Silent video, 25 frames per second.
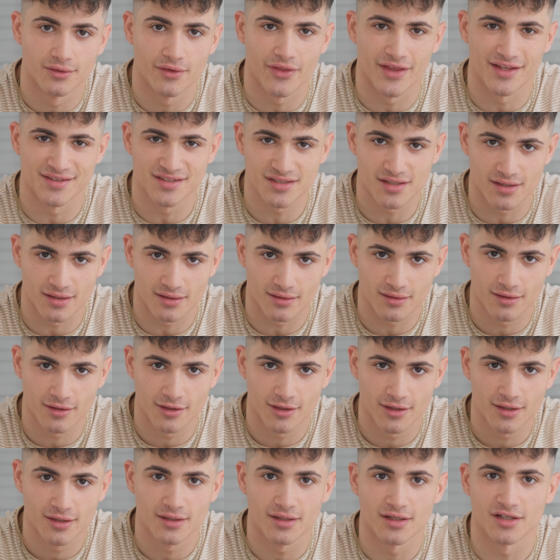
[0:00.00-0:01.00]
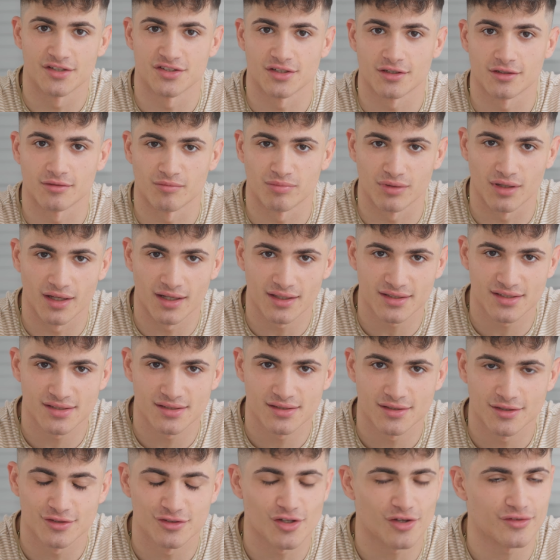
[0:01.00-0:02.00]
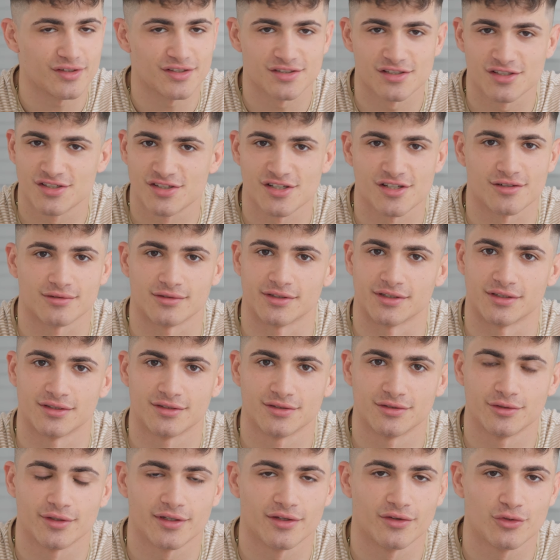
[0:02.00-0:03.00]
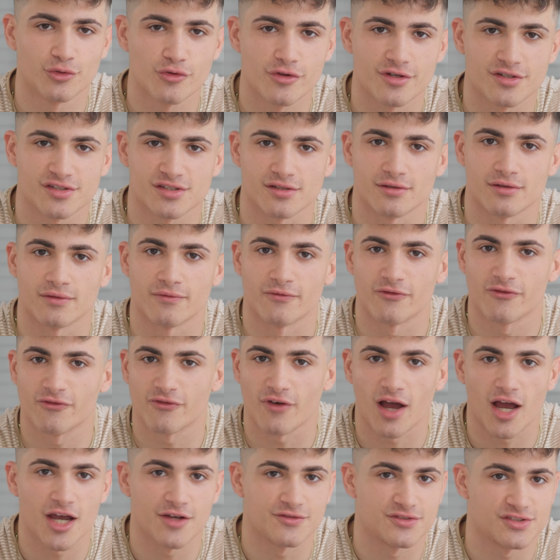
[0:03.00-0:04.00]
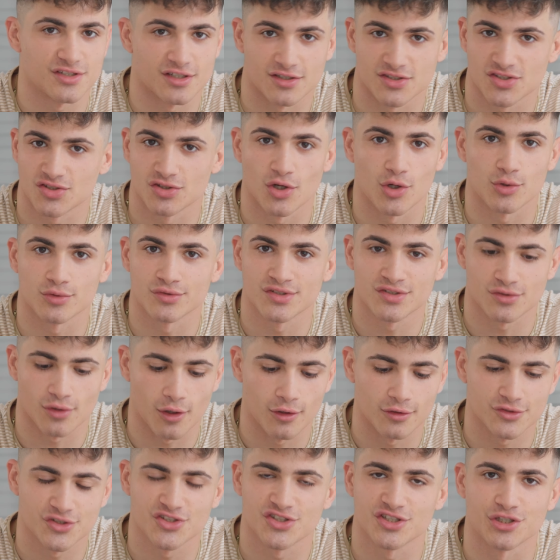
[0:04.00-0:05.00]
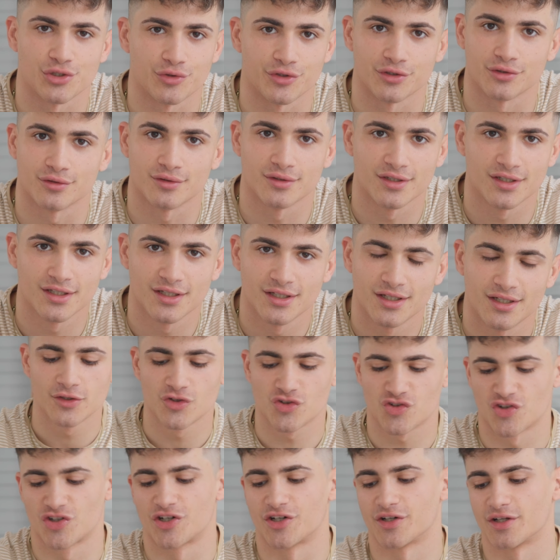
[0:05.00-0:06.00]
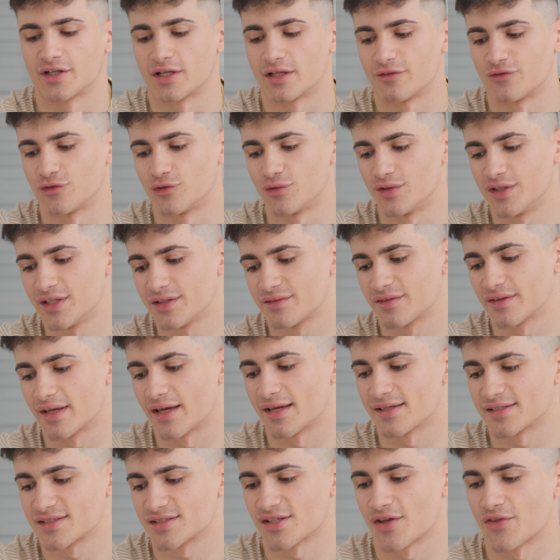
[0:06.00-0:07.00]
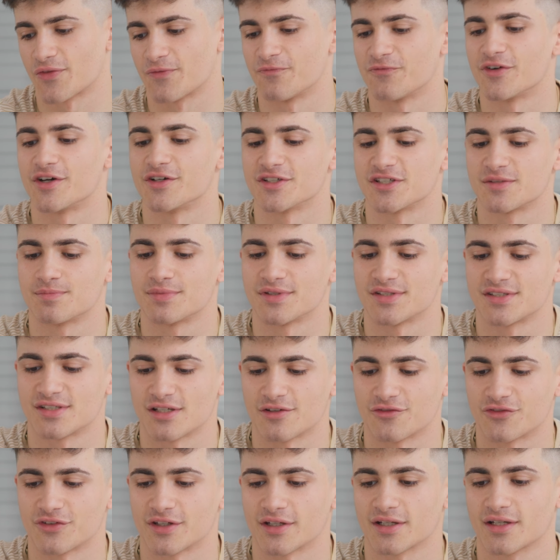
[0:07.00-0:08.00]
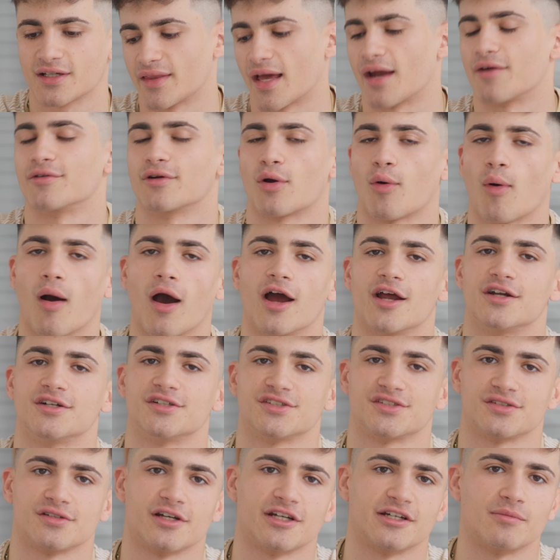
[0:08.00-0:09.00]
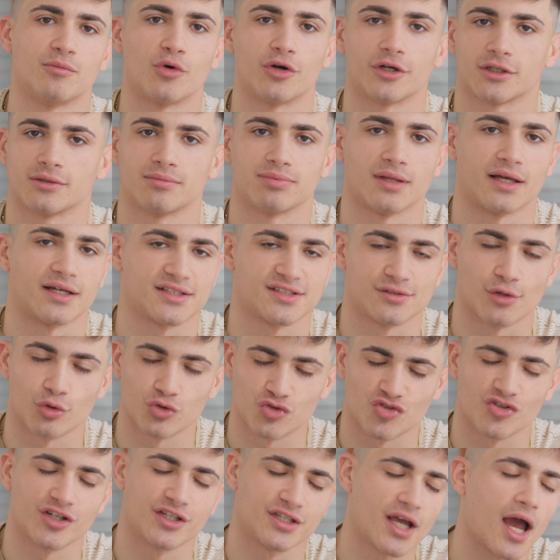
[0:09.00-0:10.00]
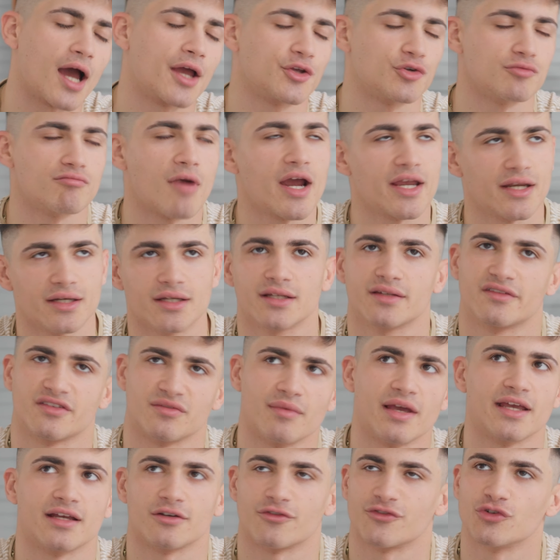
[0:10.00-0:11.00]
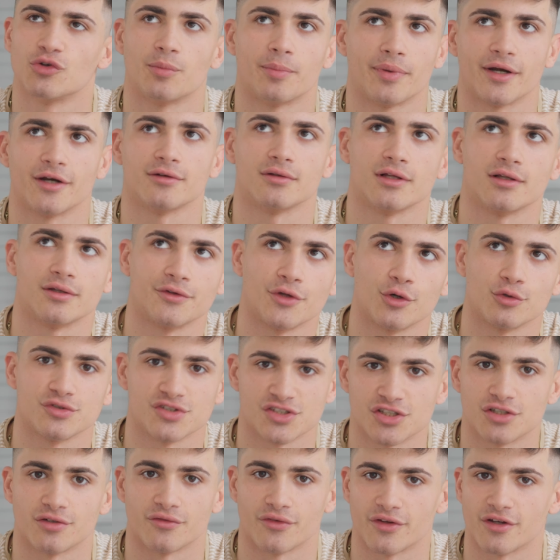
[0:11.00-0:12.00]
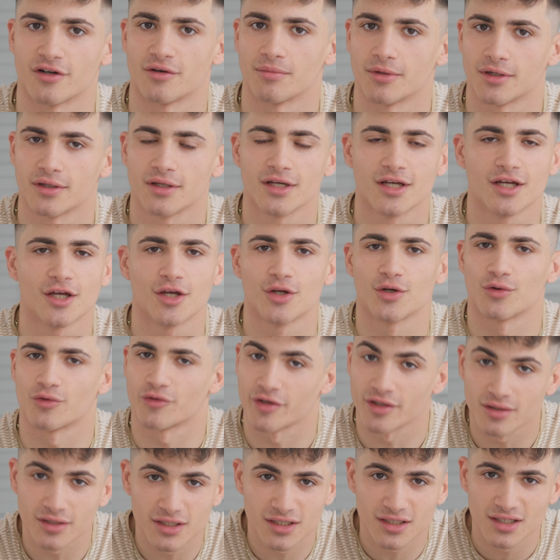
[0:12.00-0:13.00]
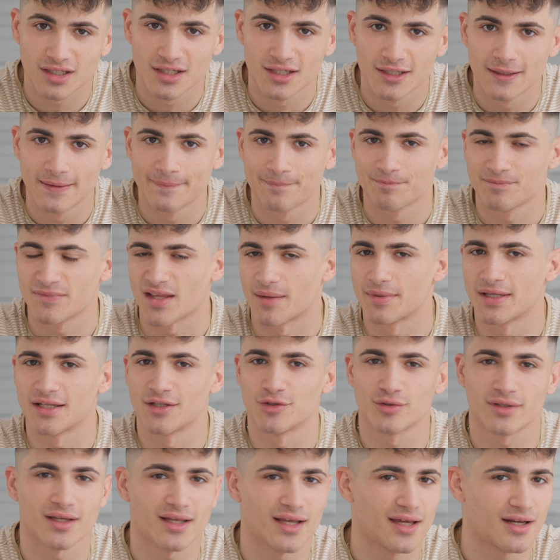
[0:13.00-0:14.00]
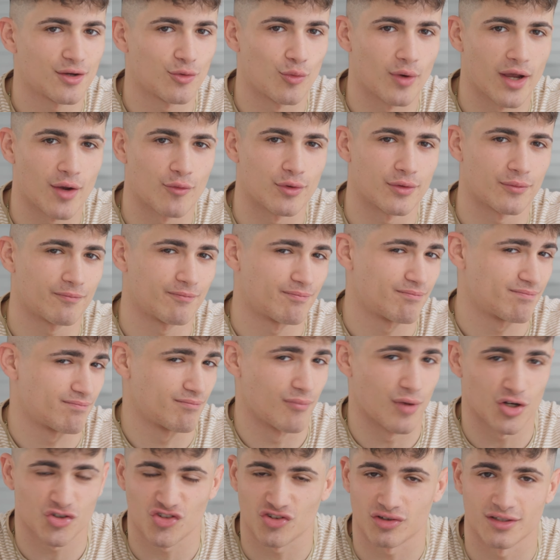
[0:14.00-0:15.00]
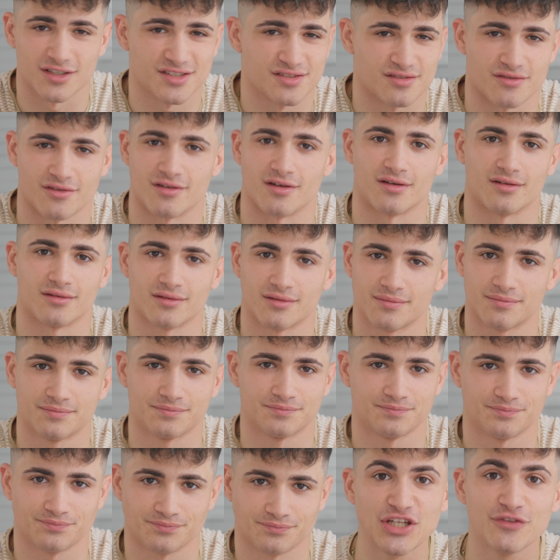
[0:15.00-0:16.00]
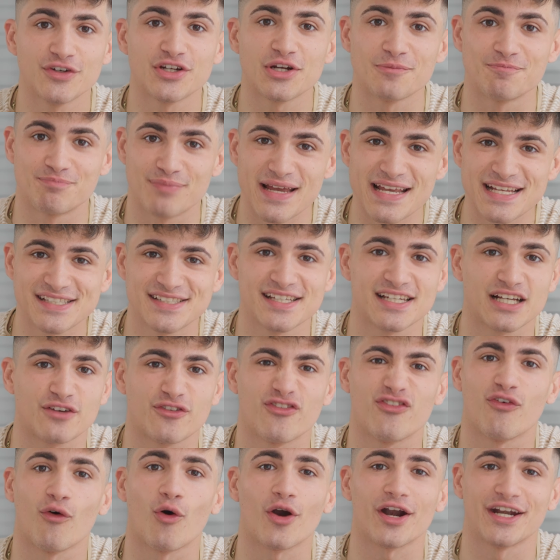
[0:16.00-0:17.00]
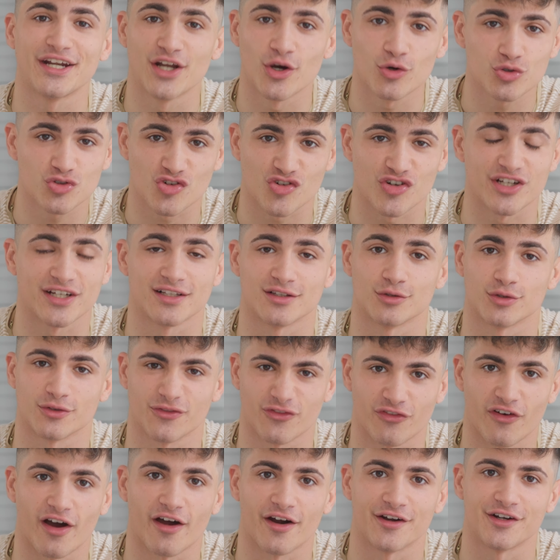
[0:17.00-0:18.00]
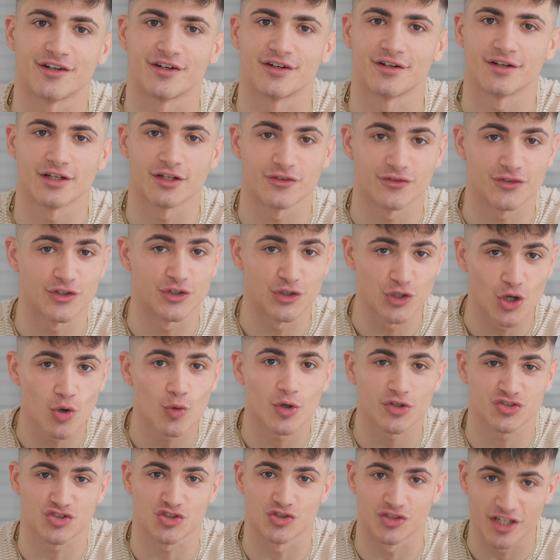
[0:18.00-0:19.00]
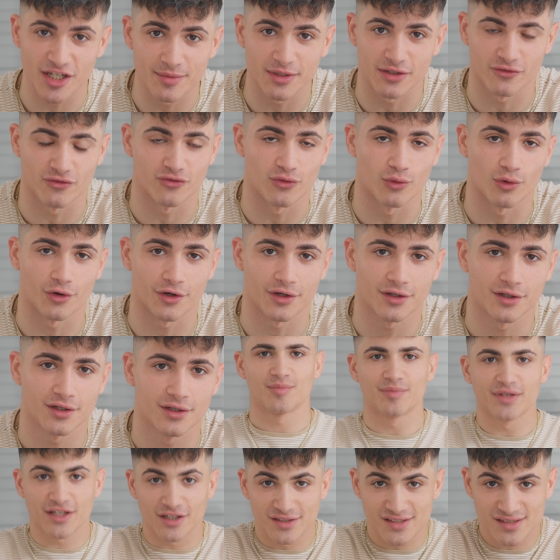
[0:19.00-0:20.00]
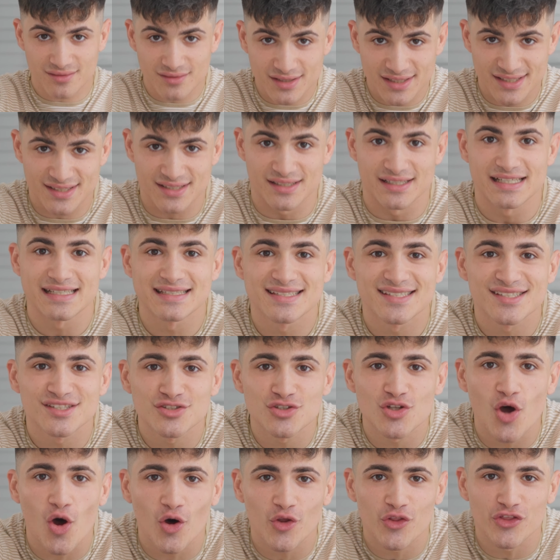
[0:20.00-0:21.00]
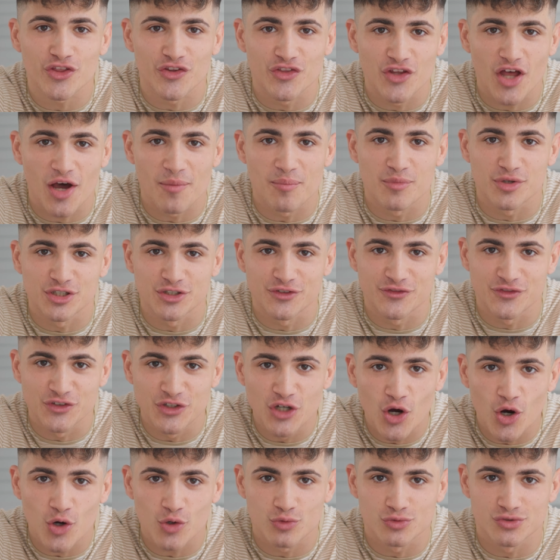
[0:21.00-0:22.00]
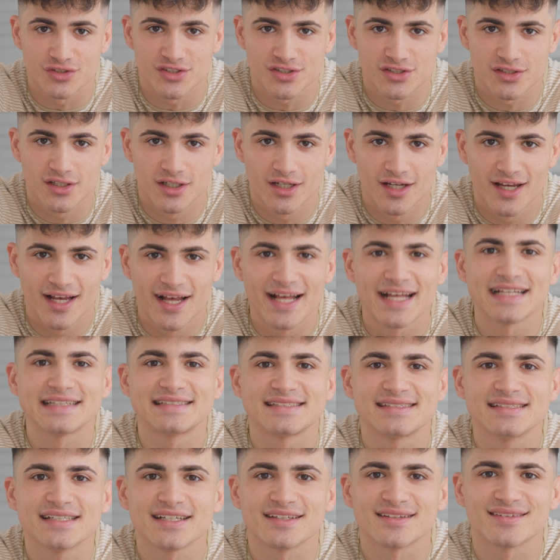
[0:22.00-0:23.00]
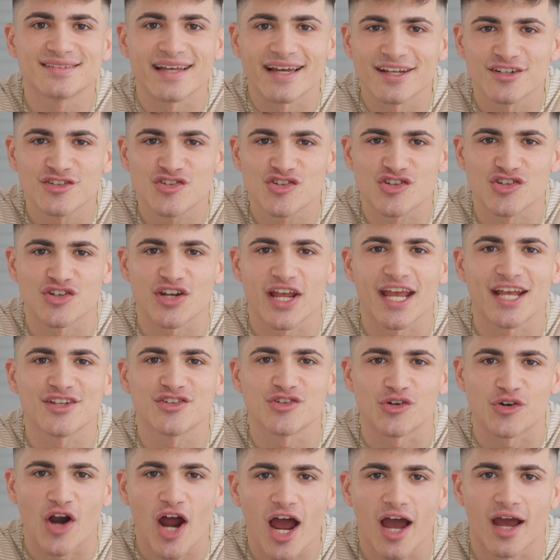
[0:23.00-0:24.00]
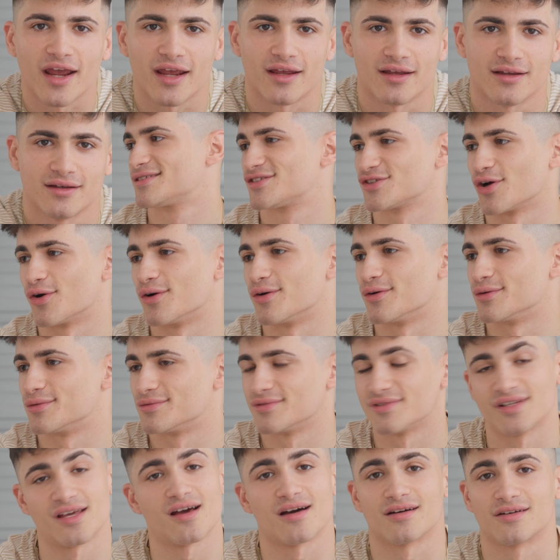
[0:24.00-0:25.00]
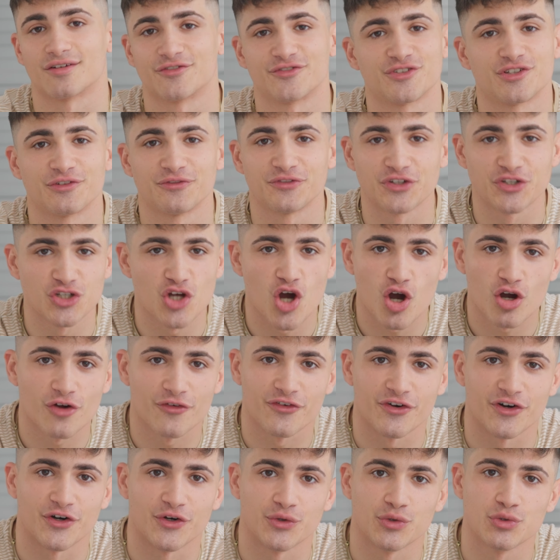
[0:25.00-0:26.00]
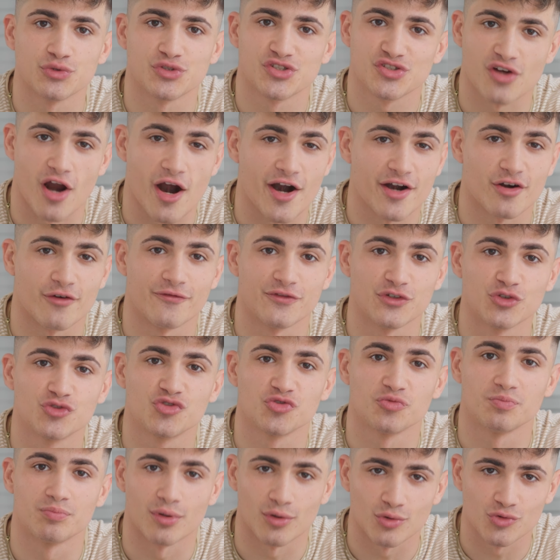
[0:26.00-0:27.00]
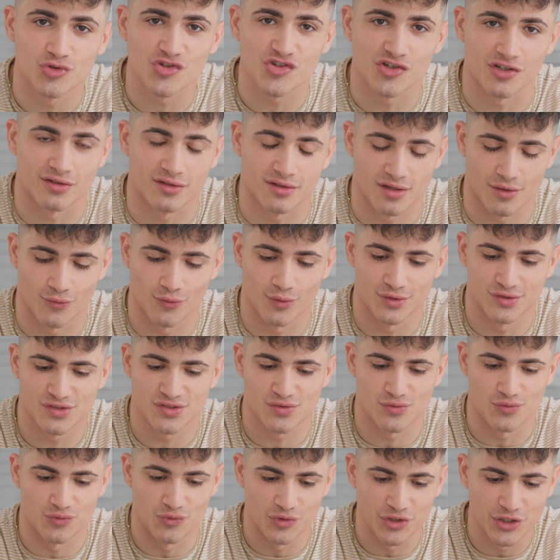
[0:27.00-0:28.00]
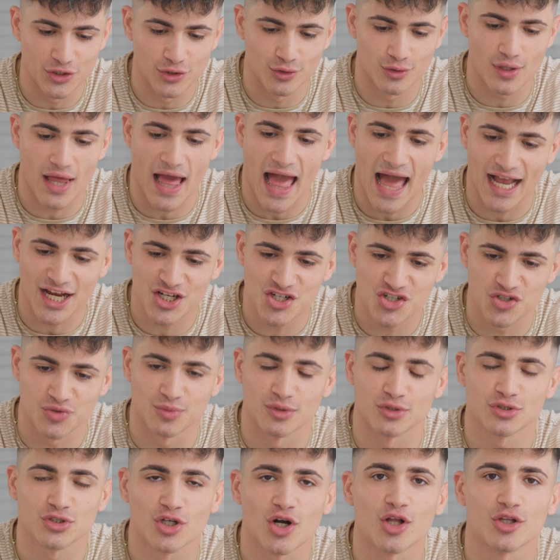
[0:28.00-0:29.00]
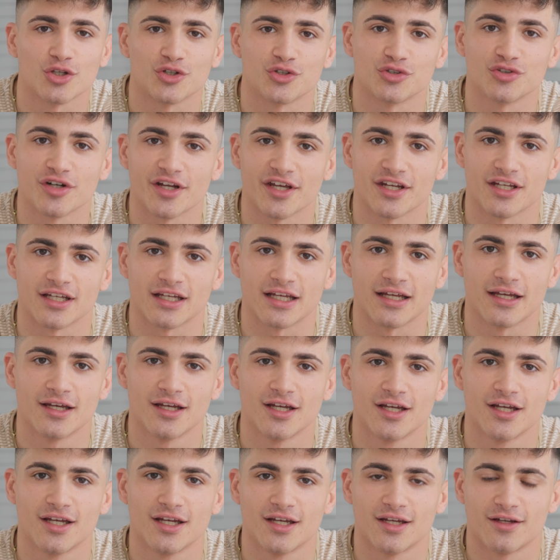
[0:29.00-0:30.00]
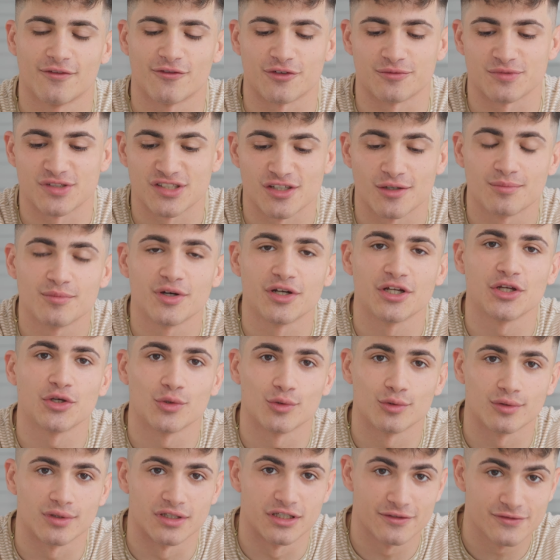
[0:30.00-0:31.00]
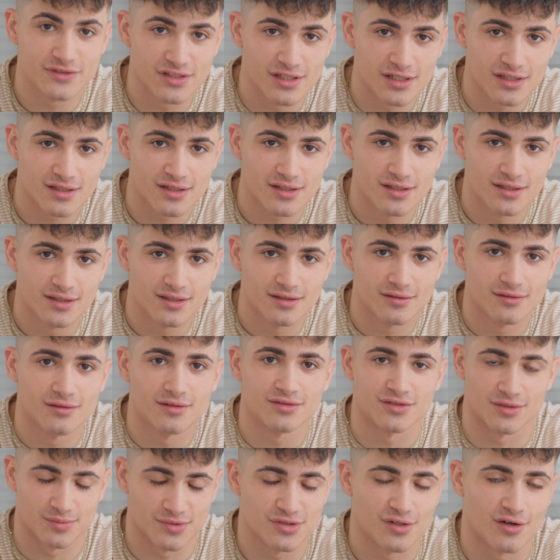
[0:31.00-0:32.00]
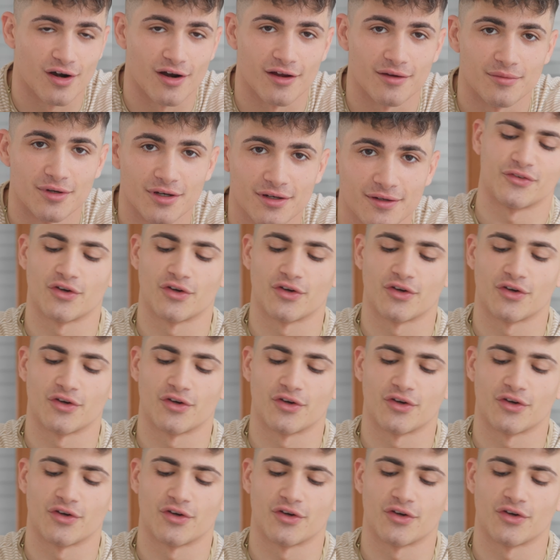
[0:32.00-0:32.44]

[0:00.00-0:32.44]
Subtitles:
That's it. Is it complex? Not necessarily. You can do this in 5-6 nodes, all serial. Sure, if you need to get something very specific that requires a more complex node tree, yeah, you might need to make a few parallel nodes here and there, but really, you can get away with much less than that. Even a basic 4 node tree can look fire if you know what you're aiming for. Because listen, it's not the number of nodes. It's the intention in your eye. So yeah, if you're a videographer who's tired of YouTube bullshit and wants real, actionable color grading from somebody who lives it, subscribe.